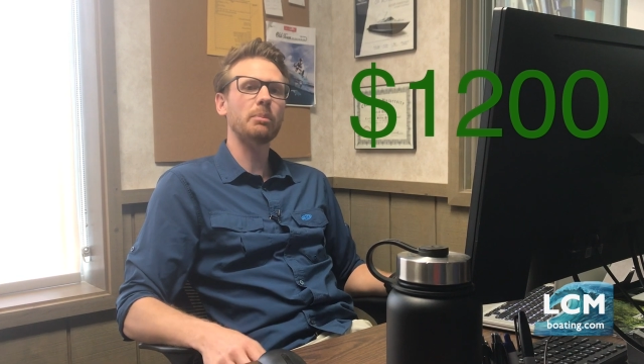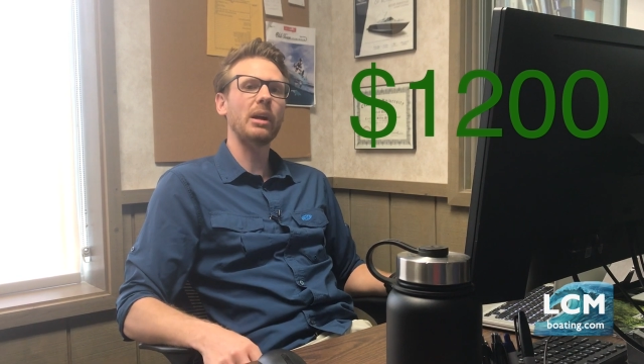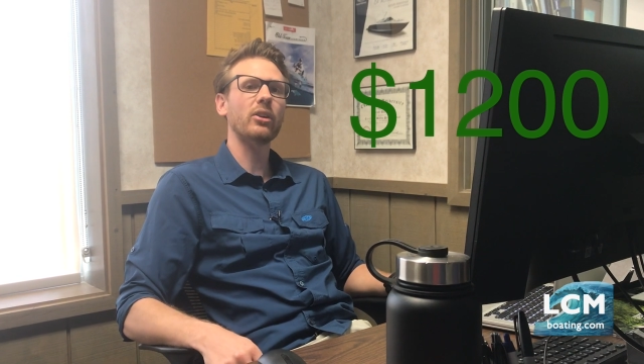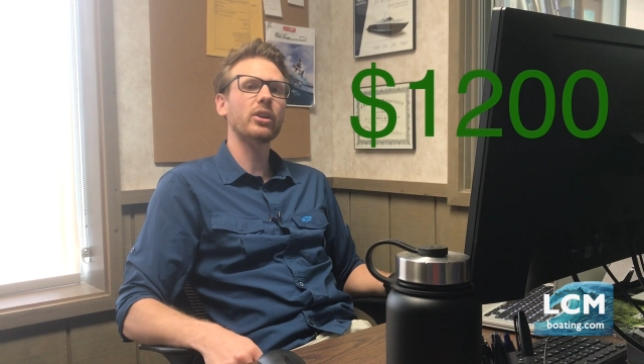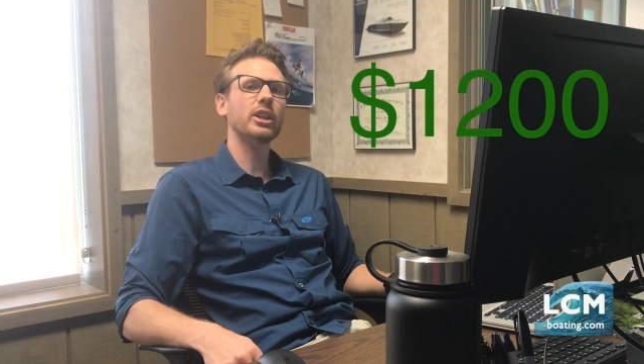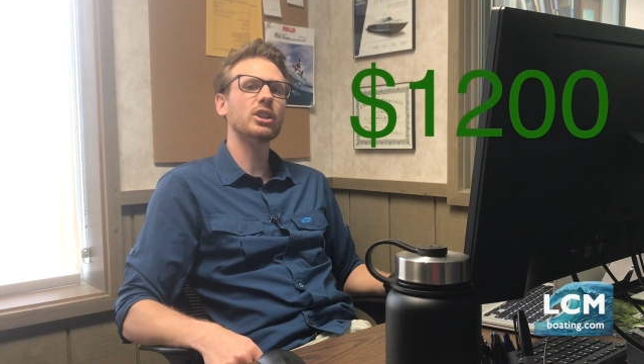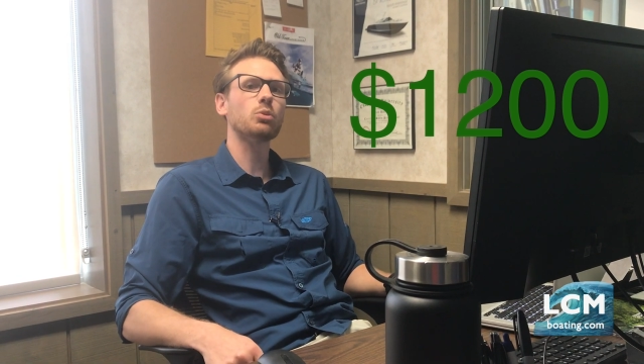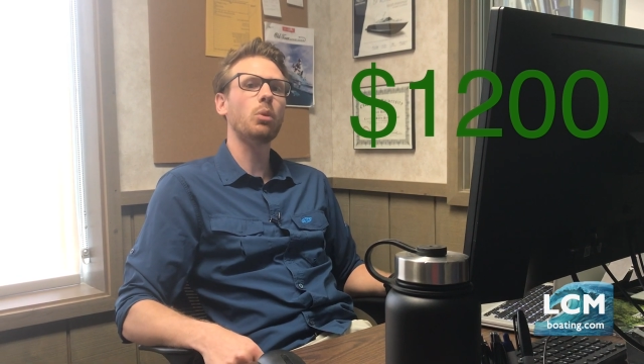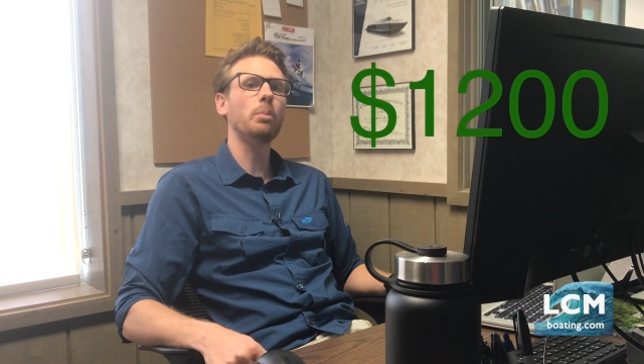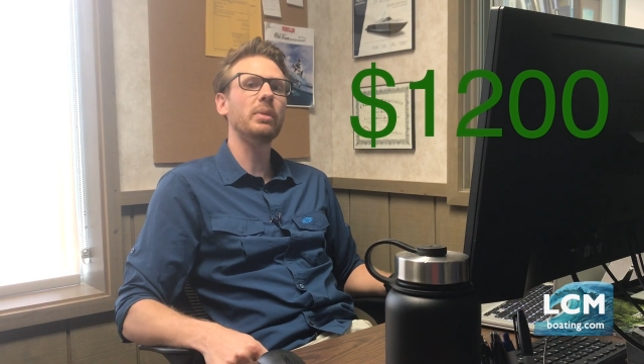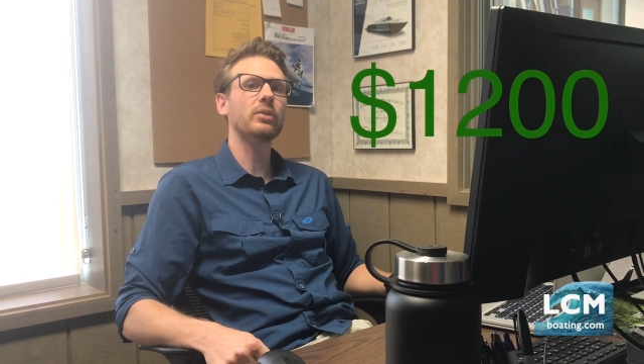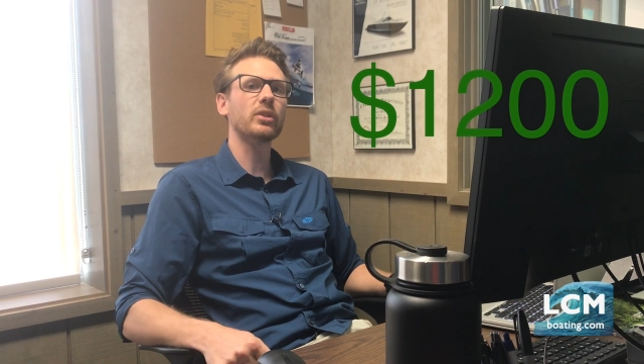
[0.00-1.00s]
Americans
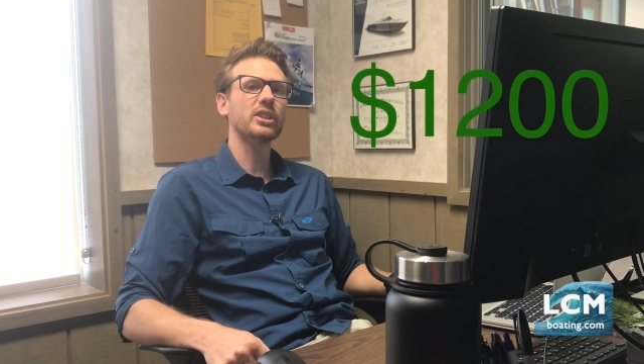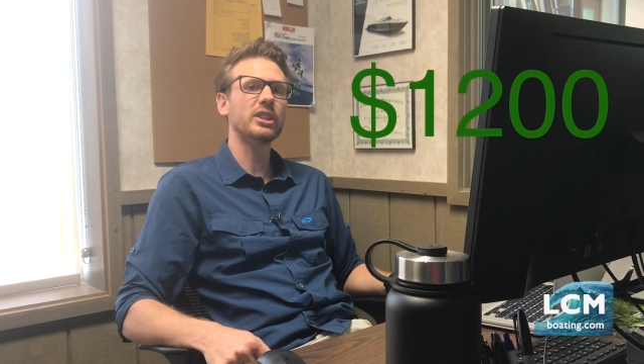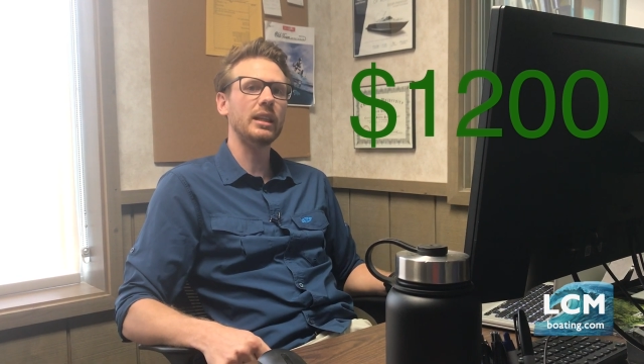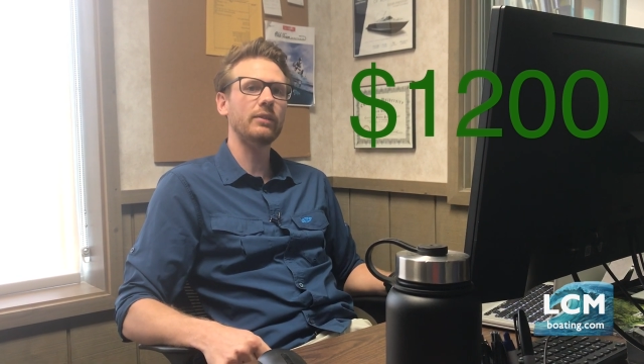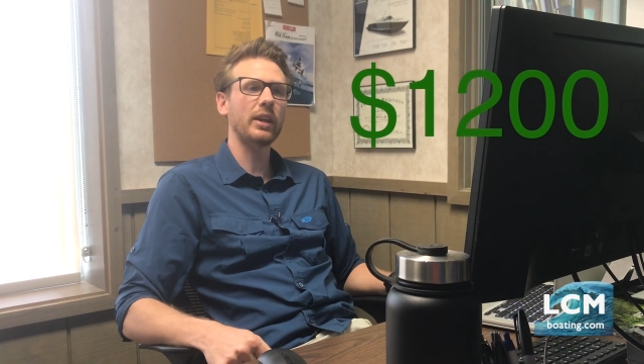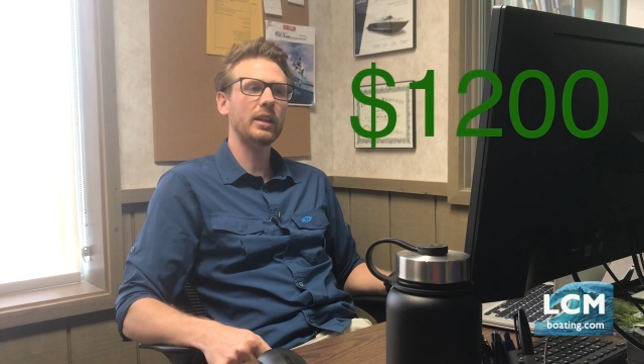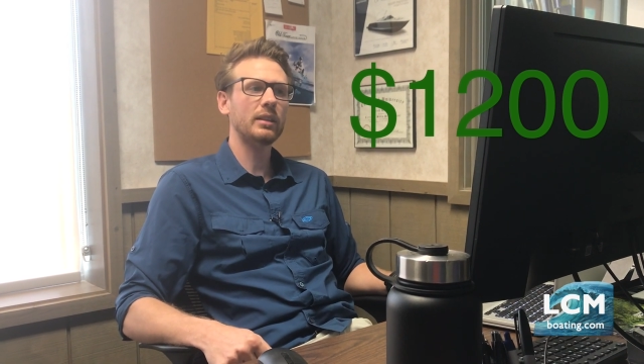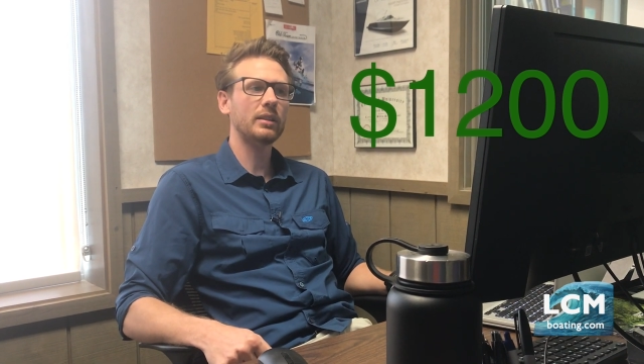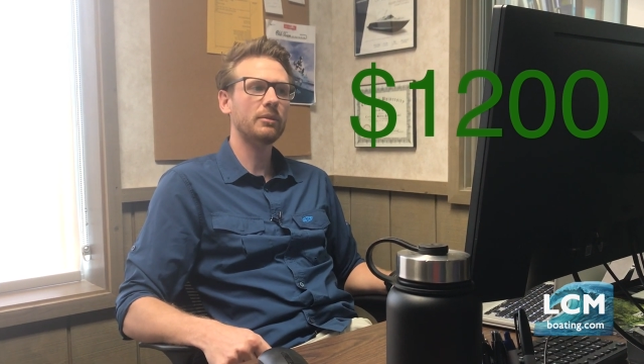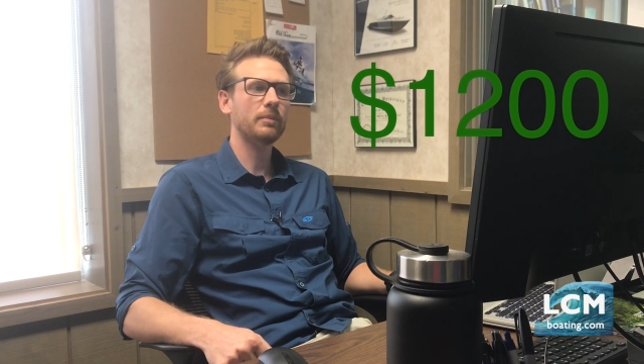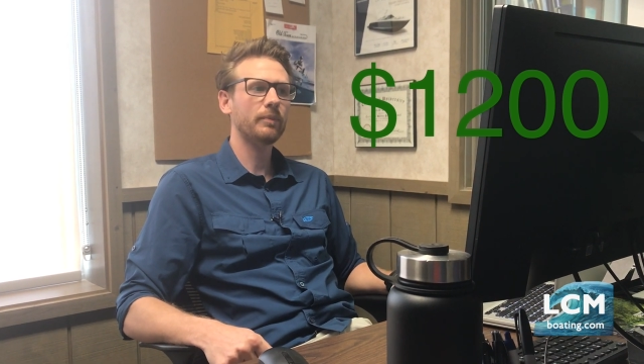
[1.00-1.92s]
will be receiving.